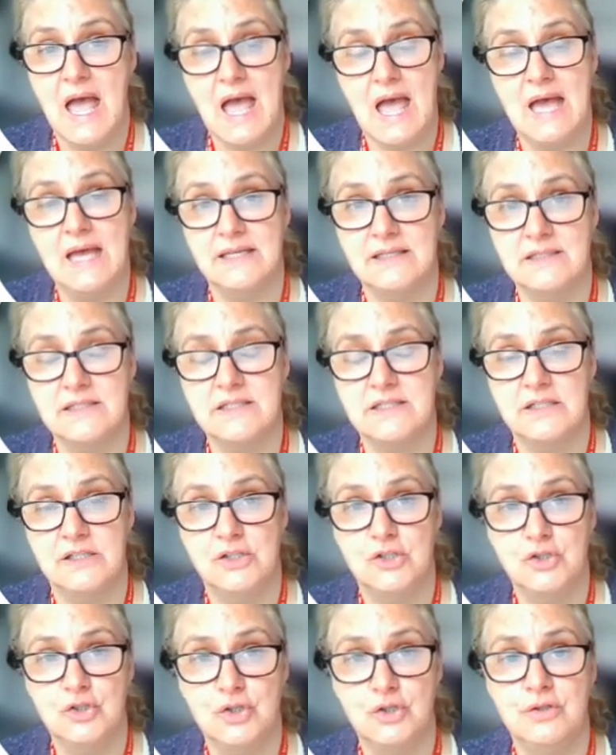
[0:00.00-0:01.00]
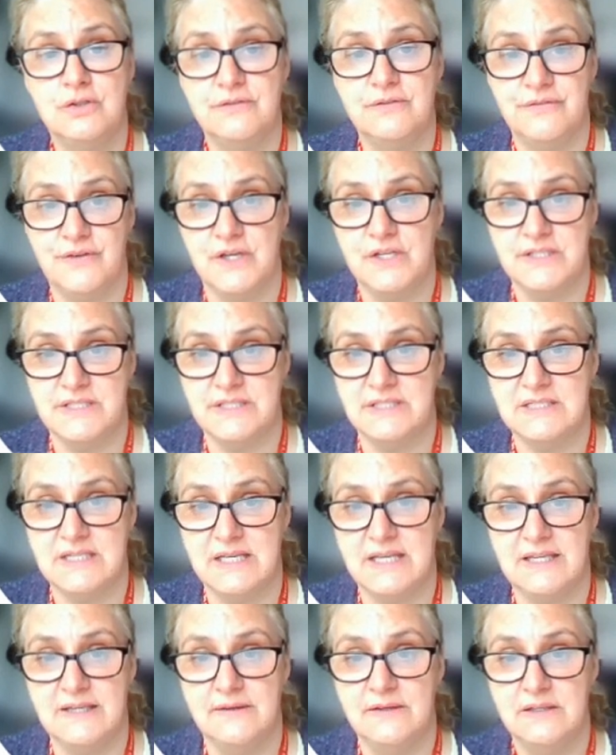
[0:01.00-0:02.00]
So all of these things are
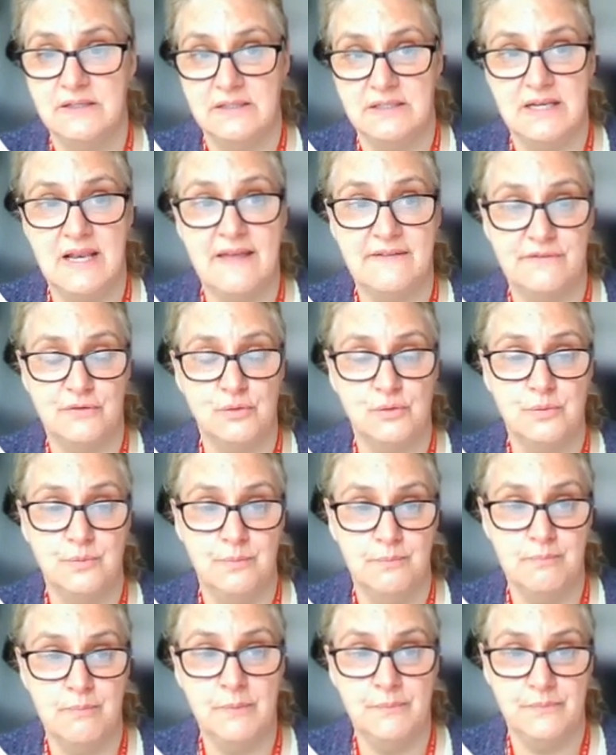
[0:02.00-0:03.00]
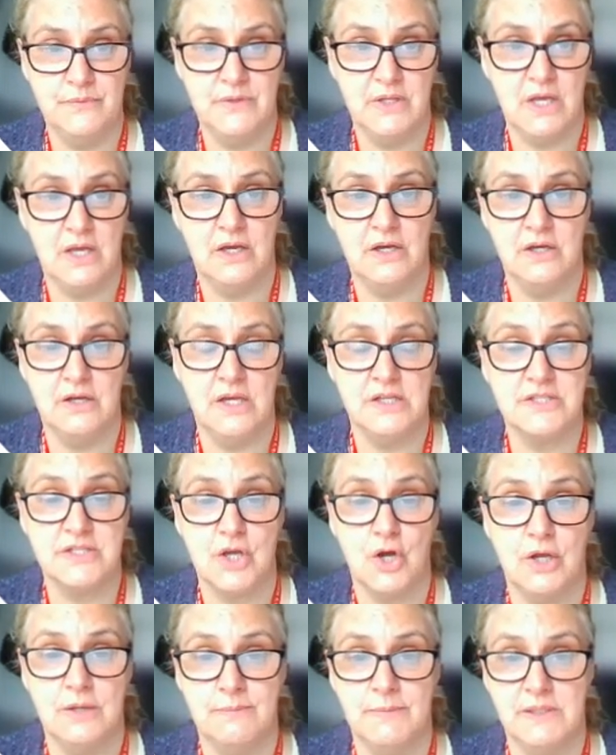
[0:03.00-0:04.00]
important at
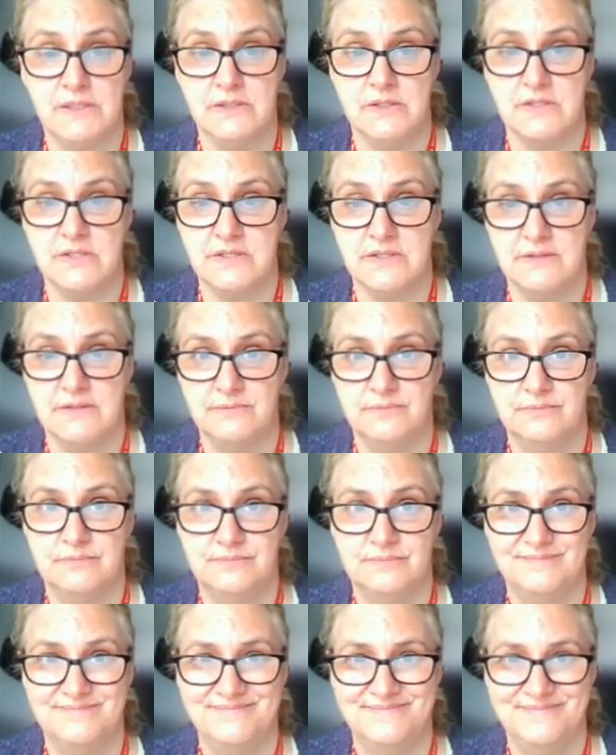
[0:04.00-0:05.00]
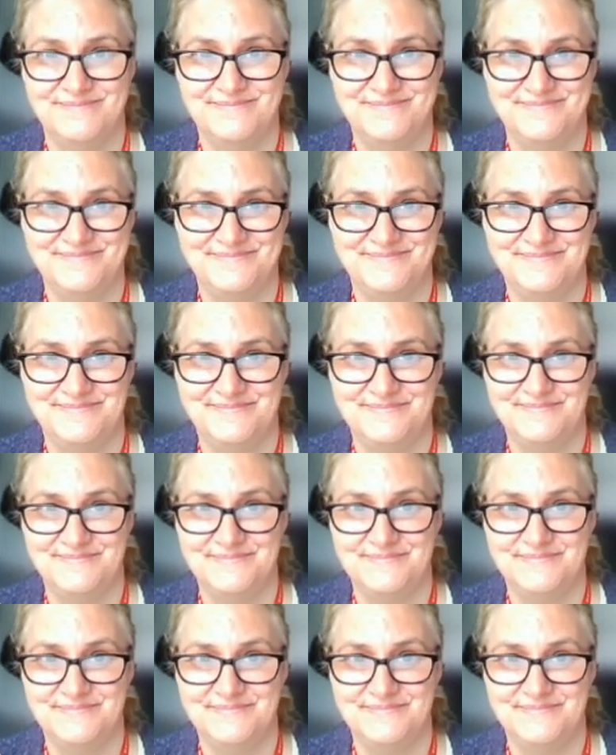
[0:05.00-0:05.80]
university level